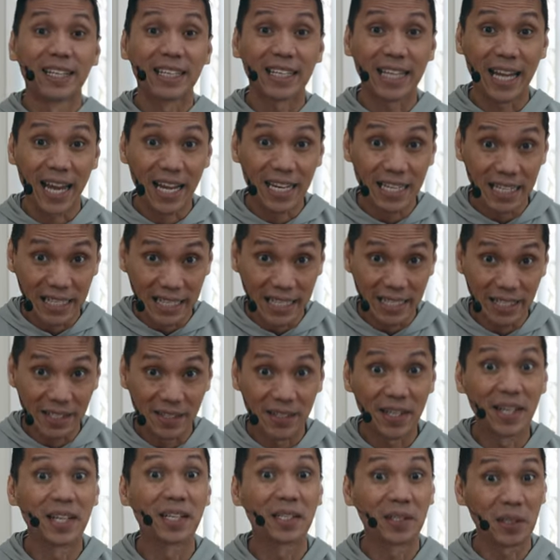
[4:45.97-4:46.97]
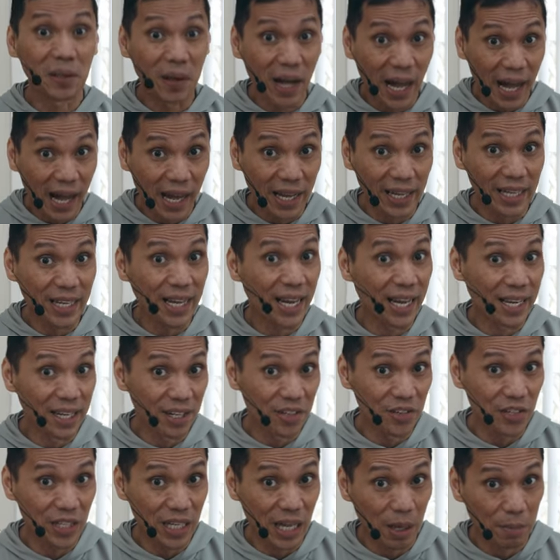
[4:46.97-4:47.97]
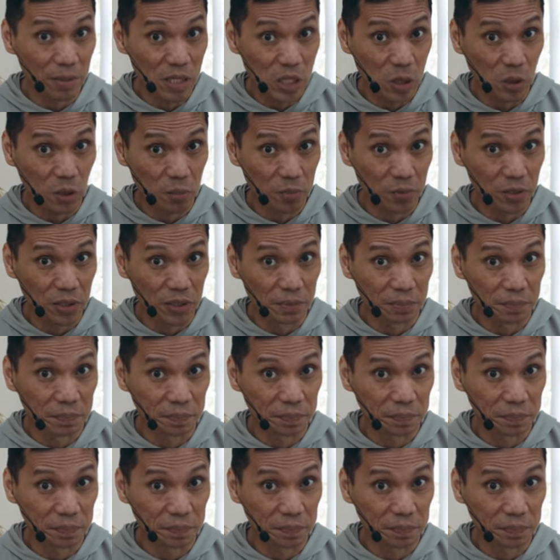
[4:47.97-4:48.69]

can lead to high energy absorption.